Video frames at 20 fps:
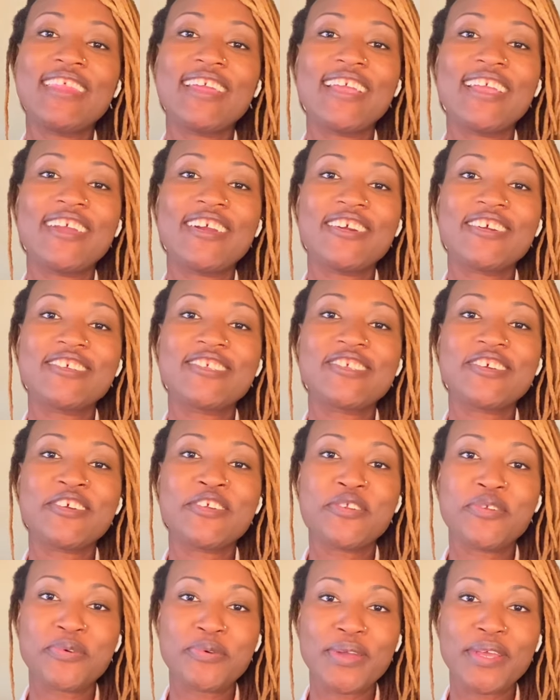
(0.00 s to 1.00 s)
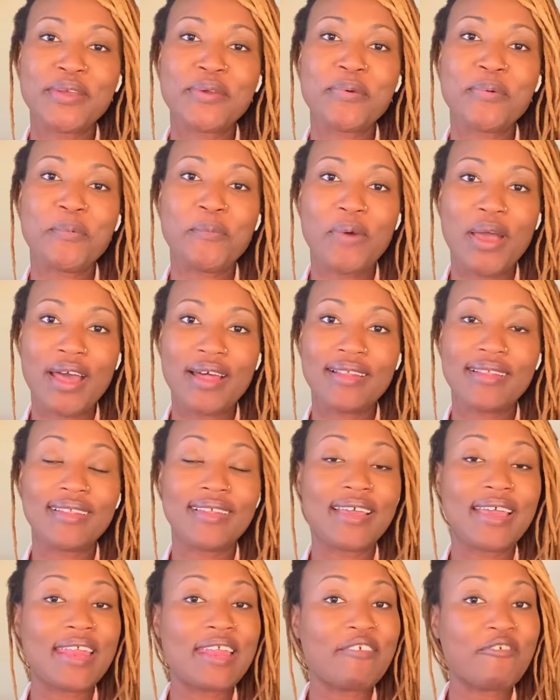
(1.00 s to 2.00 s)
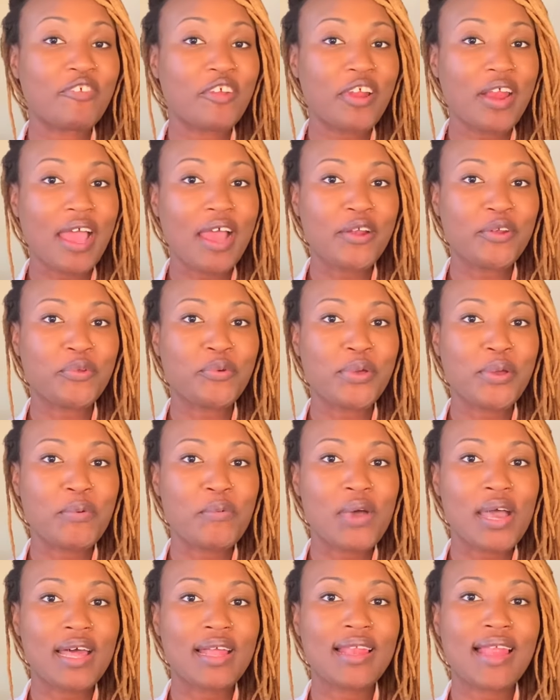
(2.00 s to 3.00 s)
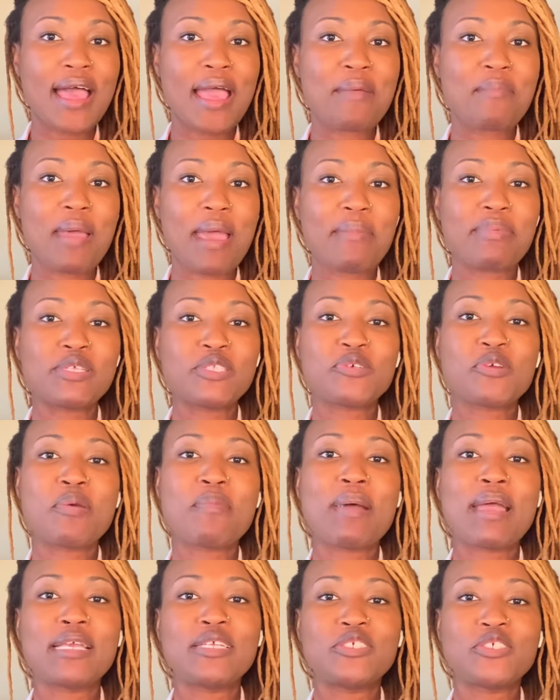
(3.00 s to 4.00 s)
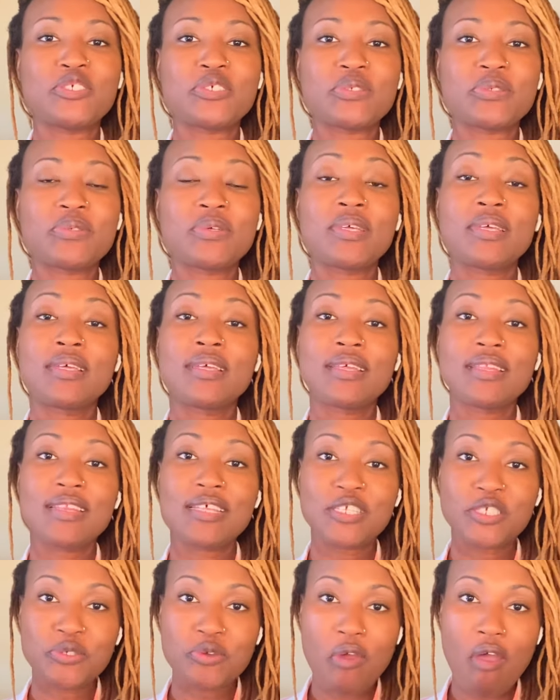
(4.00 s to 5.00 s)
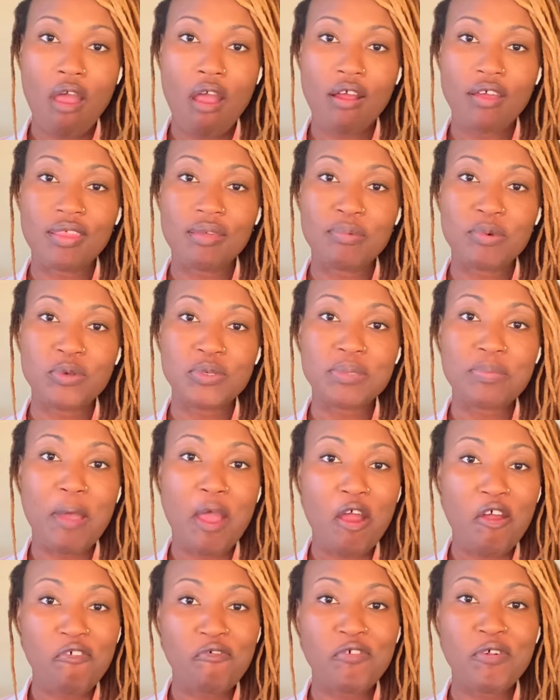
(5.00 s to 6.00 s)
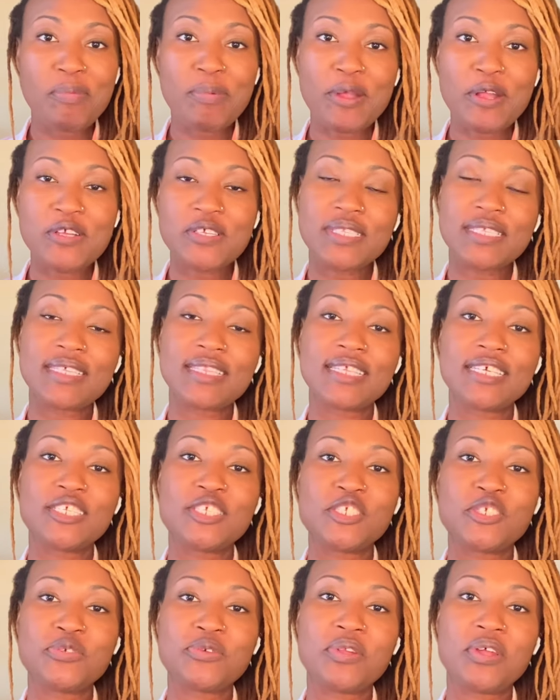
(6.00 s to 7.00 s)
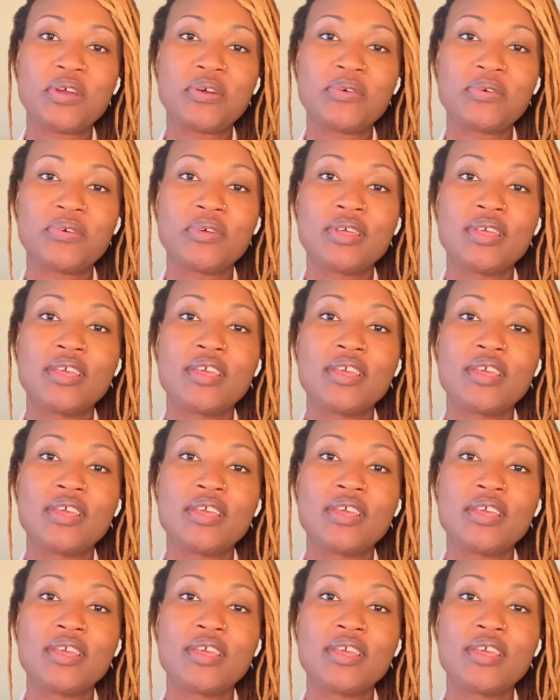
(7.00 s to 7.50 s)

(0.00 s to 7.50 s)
thinkers are doing well. And if you're not doing well, I'm happy to remind you that you are the most powerful person that you know.